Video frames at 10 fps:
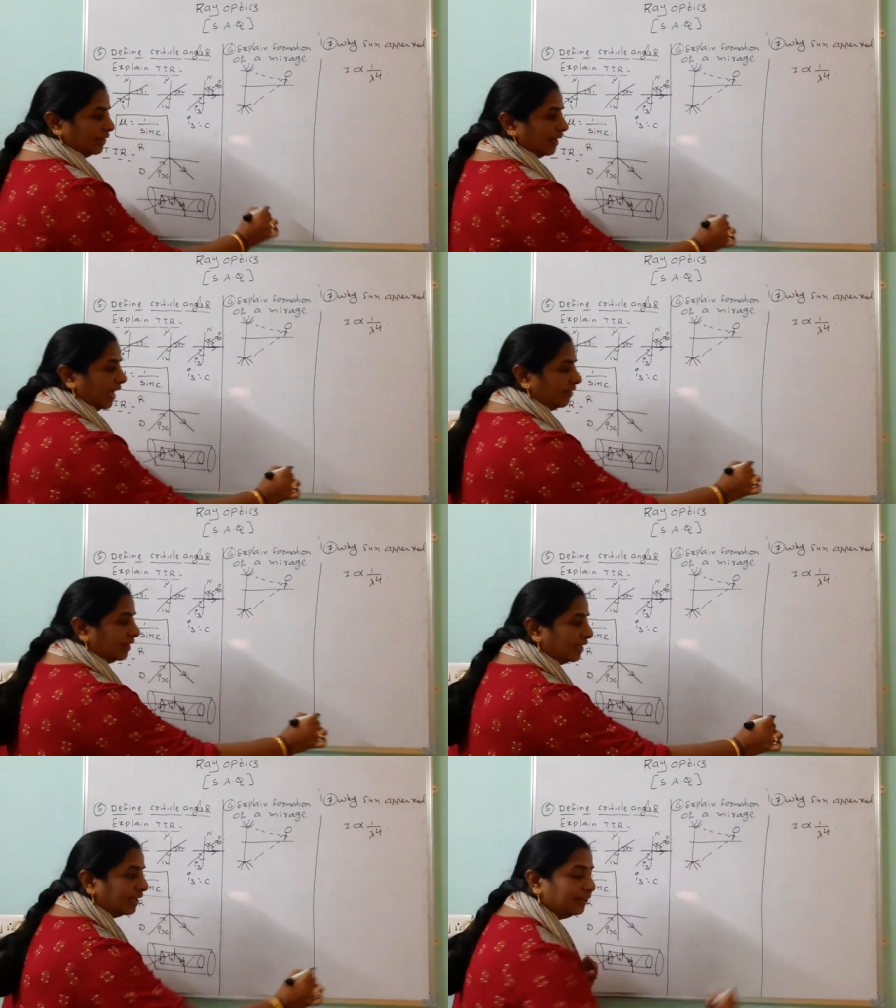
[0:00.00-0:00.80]

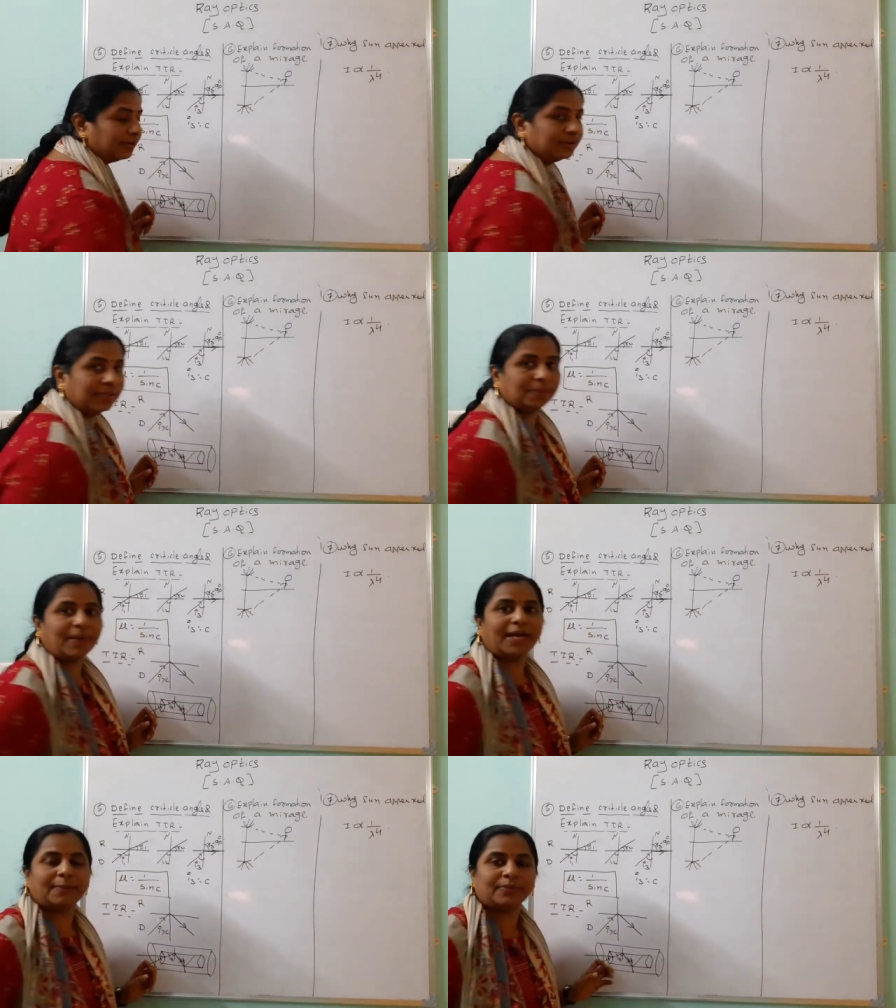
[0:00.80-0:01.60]
traveling into the
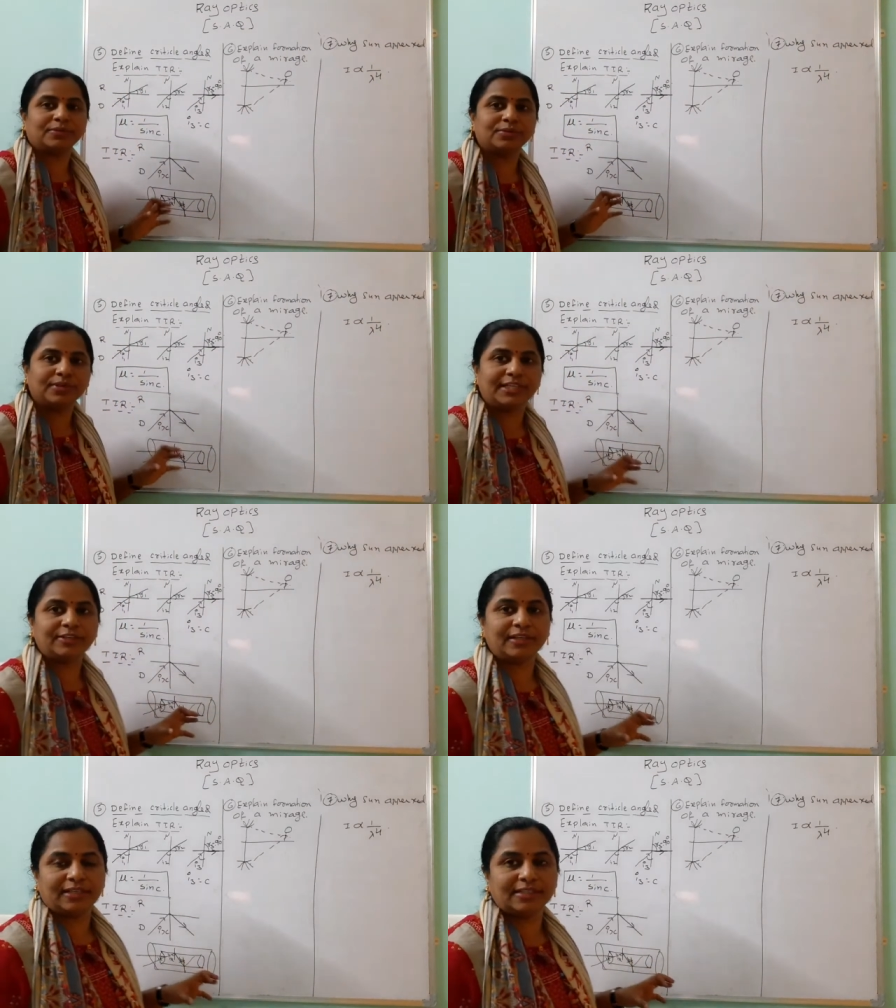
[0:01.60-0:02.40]
pipe to
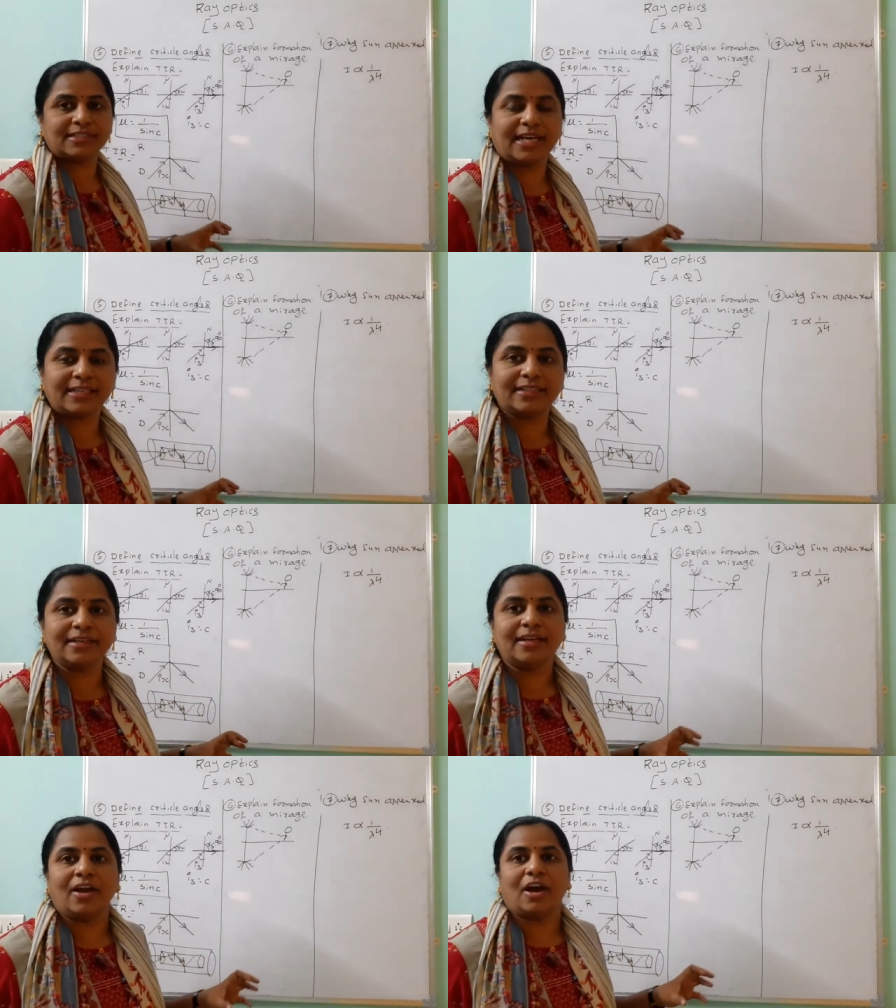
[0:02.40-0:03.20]
inside
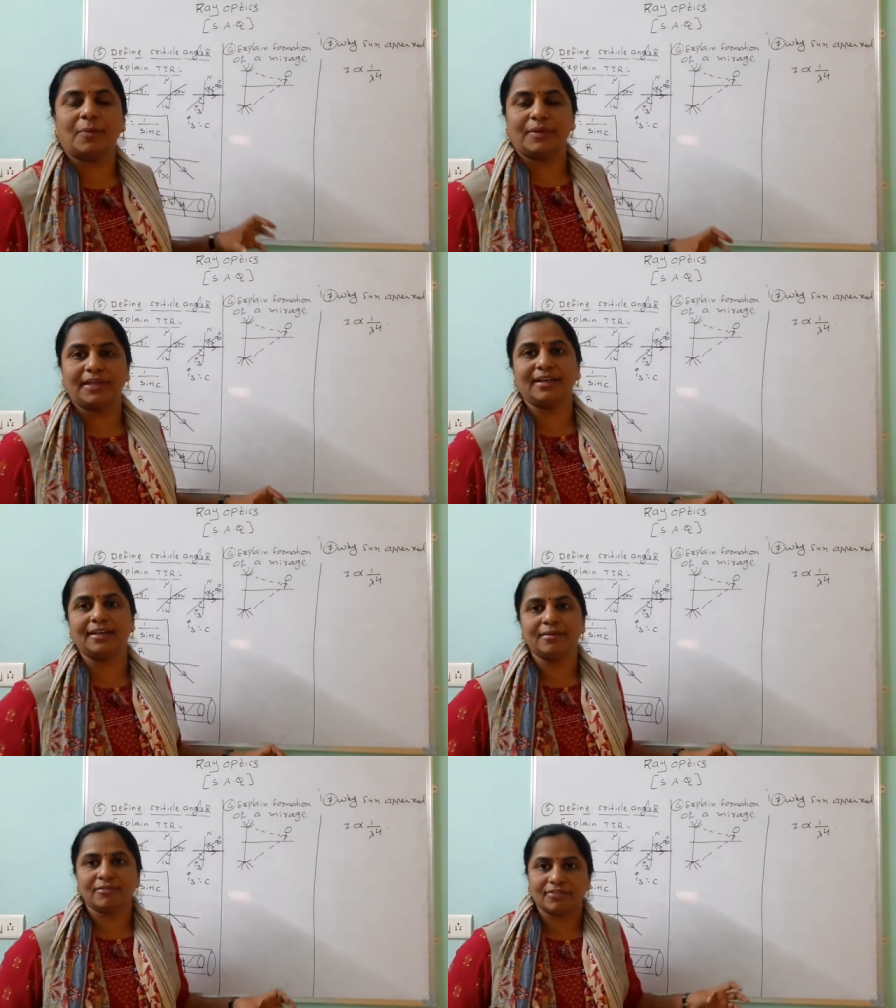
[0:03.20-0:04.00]
the
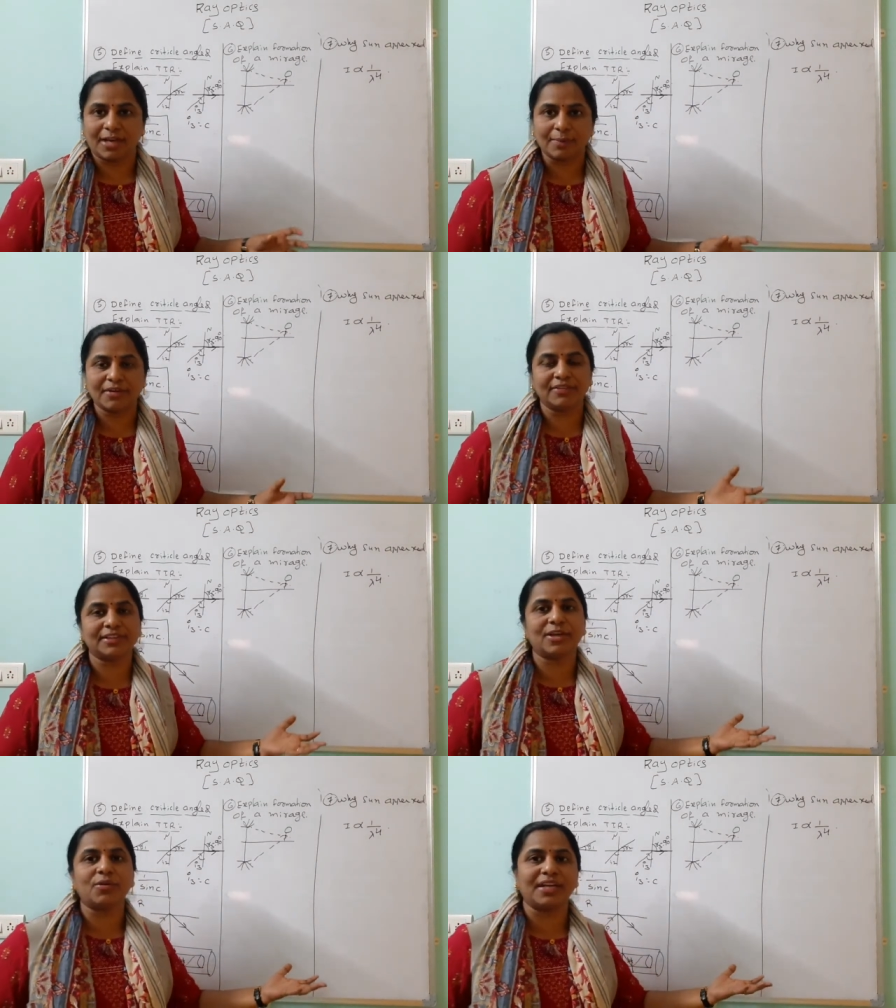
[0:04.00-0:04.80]
optical fiber
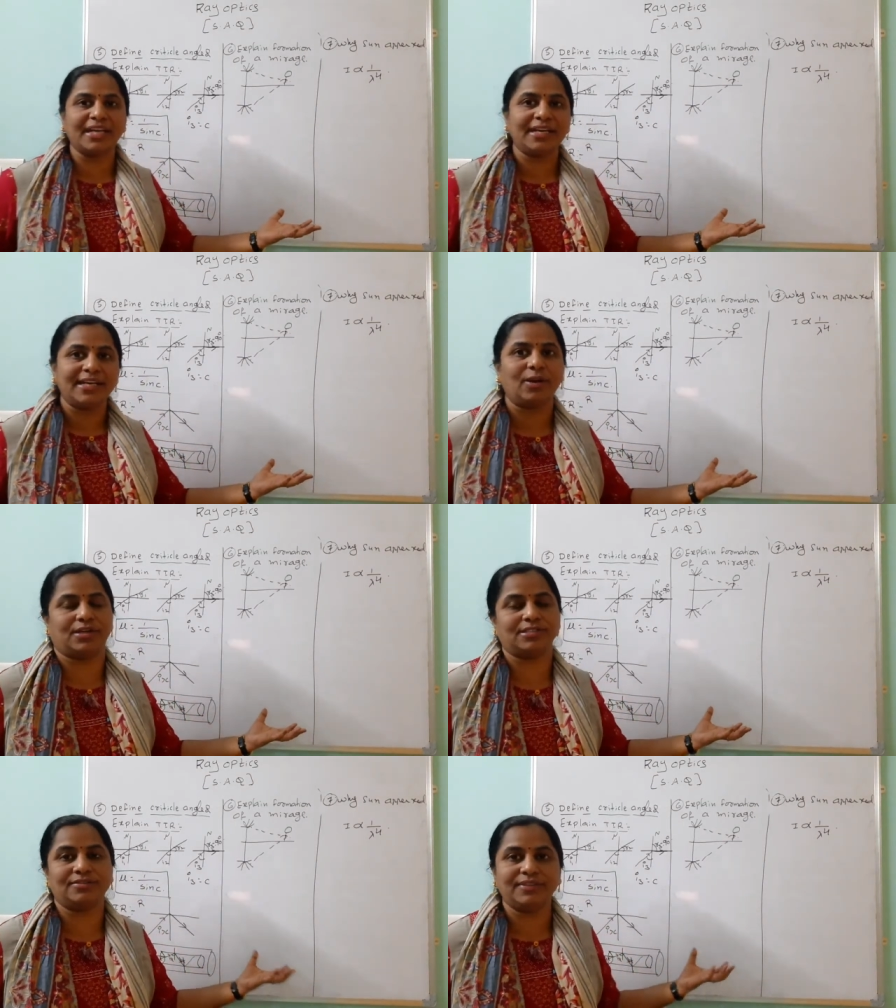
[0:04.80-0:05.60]
without any
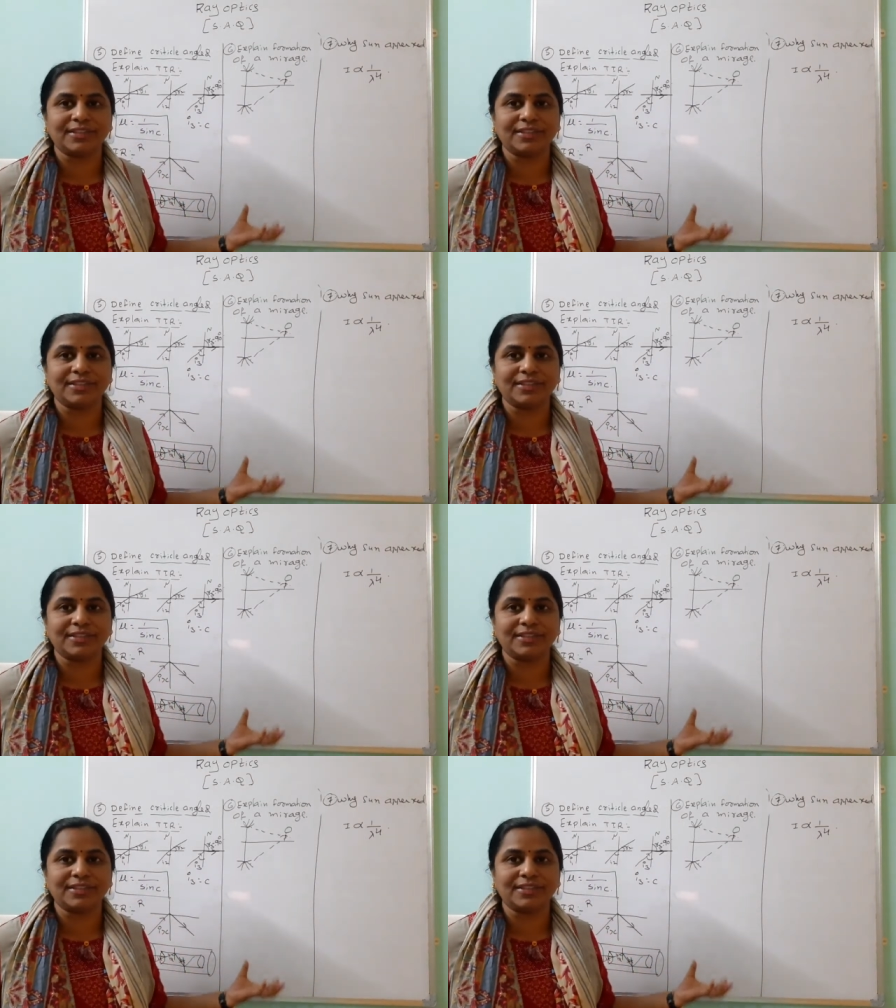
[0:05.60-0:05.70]
loss.